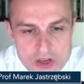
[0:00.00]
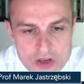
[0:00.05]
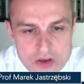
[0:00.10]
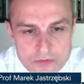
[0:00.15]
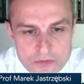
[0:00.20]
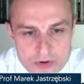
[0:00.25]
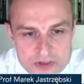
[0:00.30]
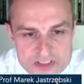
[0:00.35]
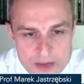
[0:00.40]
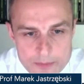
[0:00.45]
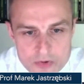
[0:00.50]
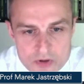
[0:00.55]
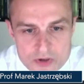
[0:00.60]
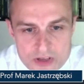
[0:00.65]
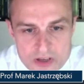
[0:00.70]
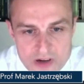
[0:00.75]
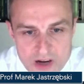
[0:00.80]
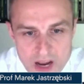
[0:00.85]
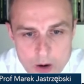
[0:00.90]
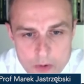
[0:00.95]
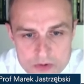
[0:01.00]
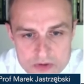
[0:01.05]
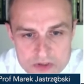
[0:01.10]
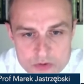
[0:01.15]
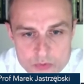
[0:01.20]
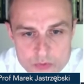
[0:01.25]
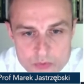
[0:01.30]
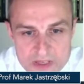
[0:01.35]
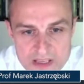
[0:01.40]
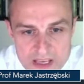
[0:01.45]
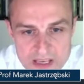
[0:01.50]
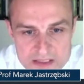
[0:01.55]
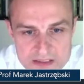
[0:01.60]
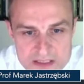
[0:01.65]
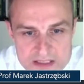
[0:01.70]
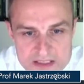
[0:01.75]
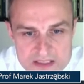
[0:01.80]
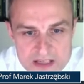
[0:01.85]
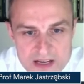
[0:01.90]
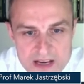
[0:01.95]
For example, here, how did we
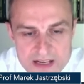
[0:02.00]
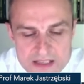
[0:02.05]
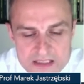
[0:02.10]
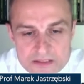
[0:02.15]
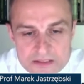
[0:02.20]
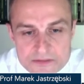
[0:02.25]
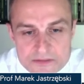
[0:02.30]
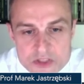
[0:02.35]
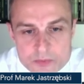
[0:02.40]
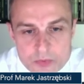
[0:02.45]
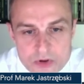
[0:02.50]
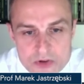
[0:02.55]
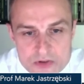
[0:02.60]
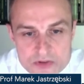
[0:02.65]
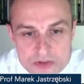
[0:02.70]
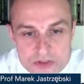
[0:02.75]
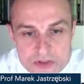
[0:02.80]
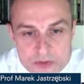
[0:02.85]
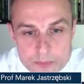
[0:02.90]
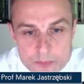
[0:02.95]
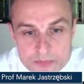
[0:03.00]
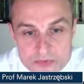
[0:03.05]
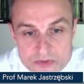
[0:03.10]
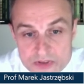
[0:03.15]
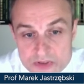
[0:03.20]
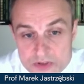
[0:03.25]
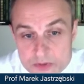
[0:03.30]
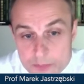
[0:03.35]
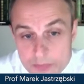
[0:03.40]
get this selective response this,